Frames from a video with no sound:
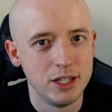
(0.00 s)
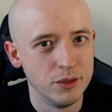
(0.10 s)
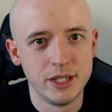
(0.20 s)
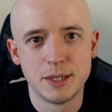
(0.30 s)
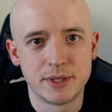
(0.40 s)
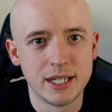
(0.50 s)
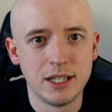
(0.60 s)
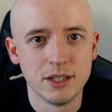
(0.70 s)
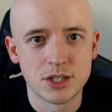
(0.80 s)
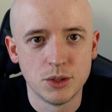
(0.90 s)
you know, these
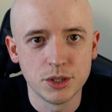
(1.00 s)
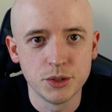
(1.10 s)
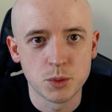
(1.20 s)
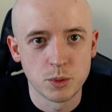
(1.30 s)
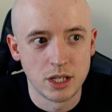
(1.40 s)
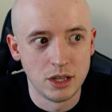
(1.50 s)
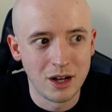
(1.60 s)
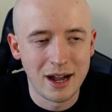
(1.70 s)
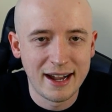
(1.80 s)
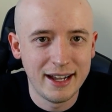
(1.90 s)
particular snow goggles was a
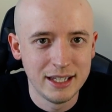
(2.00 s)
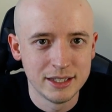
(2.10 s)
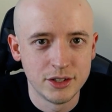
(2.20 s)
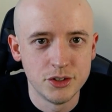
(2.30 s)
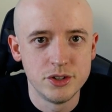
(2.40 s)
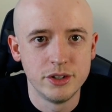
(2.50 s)
lot higher than one